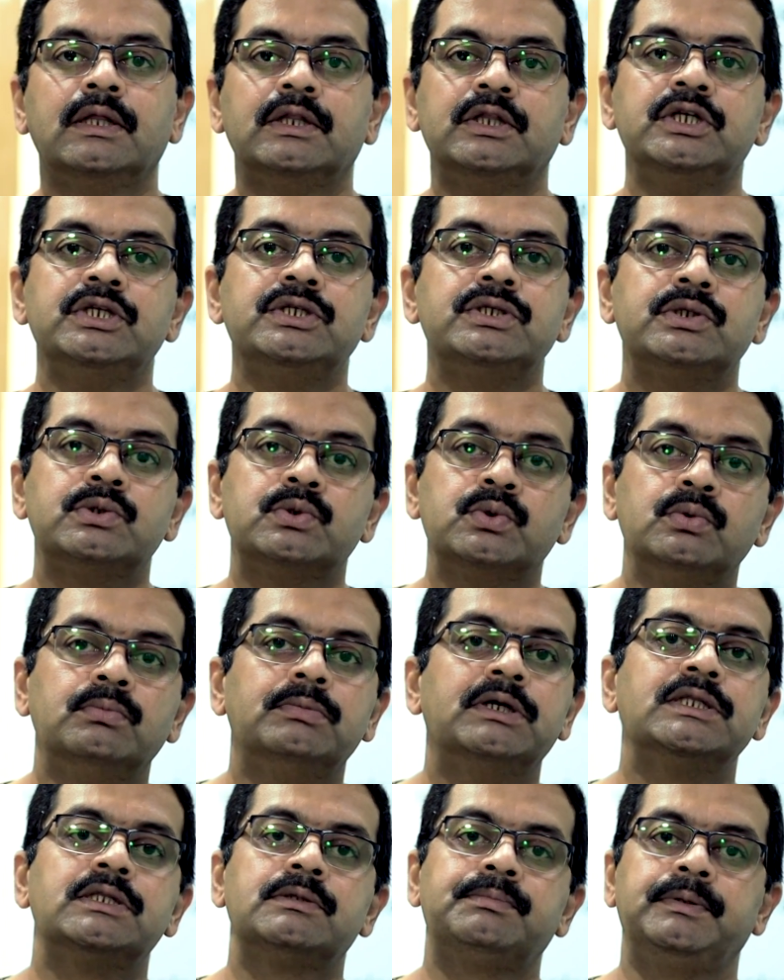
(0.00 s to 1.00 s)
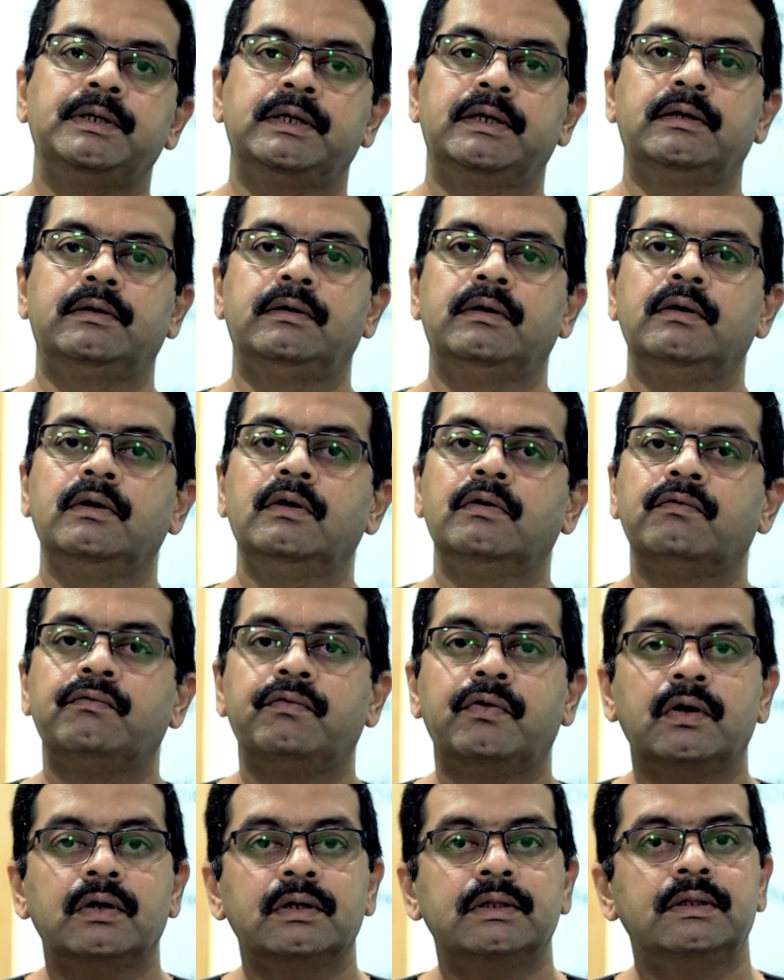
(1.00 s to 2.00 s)
this 2 months period
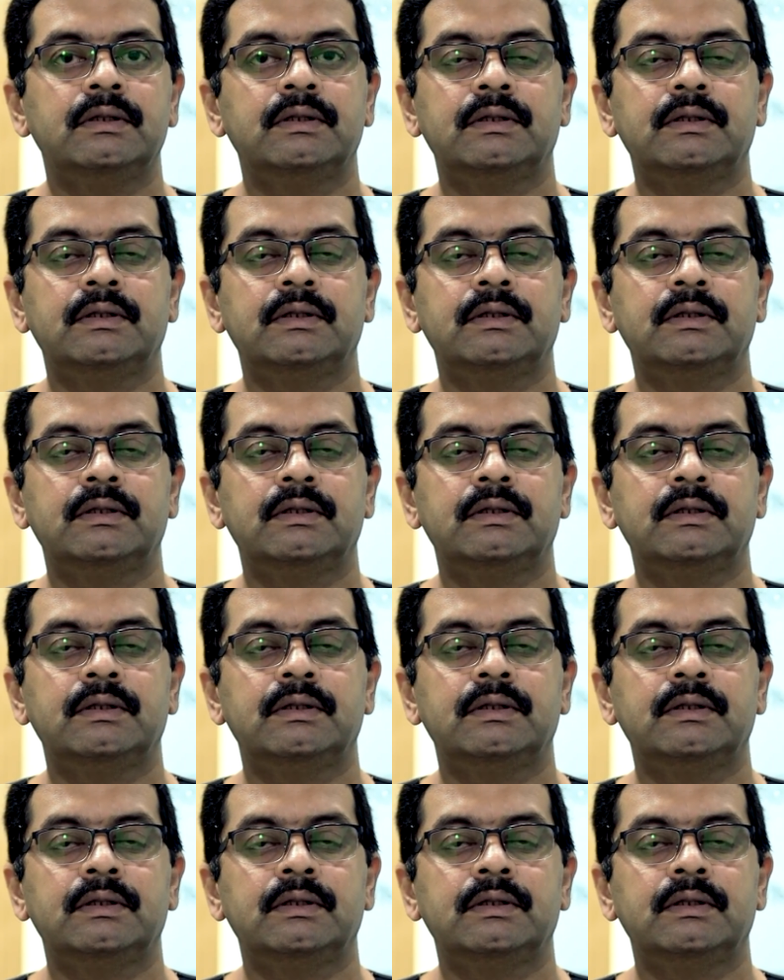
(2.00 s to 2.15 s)
for